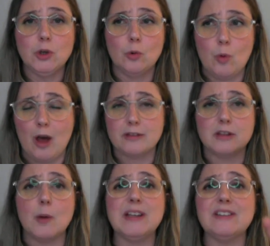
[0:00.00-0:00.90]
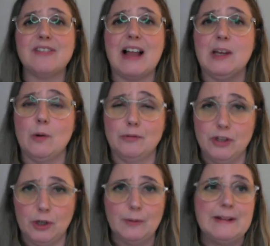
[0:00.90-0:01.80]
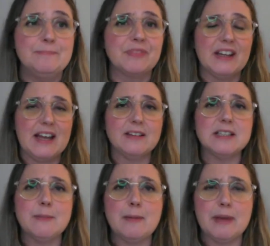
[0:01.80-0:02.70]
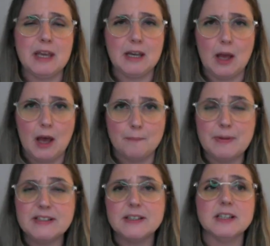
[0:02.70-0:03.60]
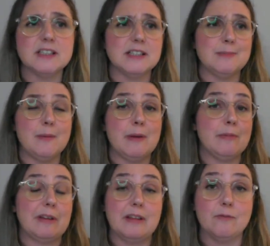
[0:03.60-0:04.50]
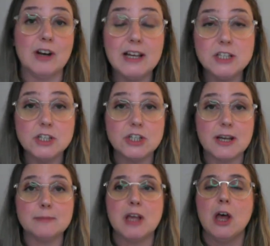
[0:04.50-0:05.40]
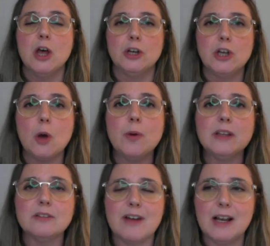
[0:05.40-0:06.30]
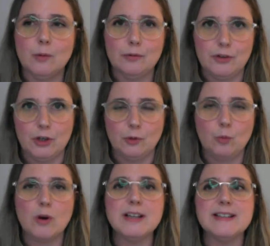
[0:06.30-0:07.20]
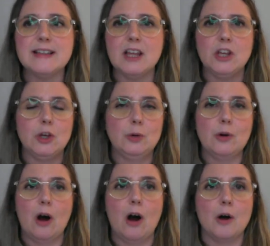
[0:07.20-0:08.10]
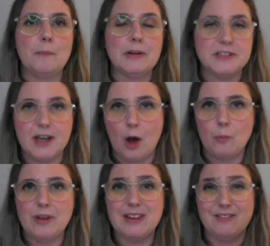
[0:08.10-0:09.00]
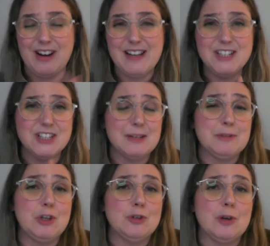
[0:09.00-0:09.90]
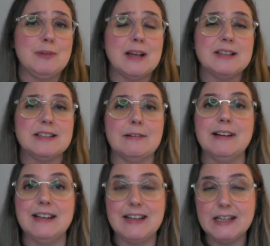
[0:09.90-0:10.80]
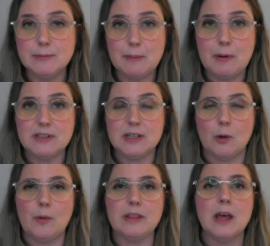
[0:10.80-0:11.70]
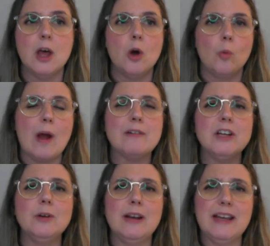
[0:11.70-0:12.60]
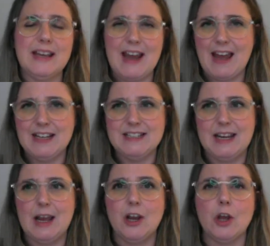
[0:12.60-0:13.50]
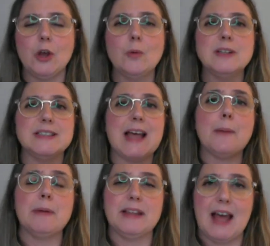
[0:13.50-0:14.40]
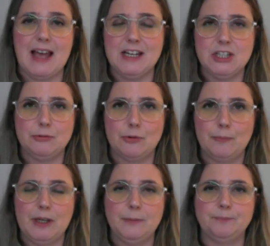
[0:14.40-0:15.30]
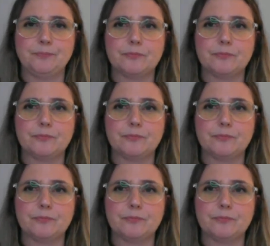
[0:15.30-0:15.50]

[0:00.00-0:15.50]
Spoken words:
your worth, knowing the value of you. Now, this may be in business, this may be within relationships, knowing the value of you. What is it that you are putting up with in relationships that you don't necessarily need to be putting up with? Where are you leaking energy, and who is zapping that energy from you?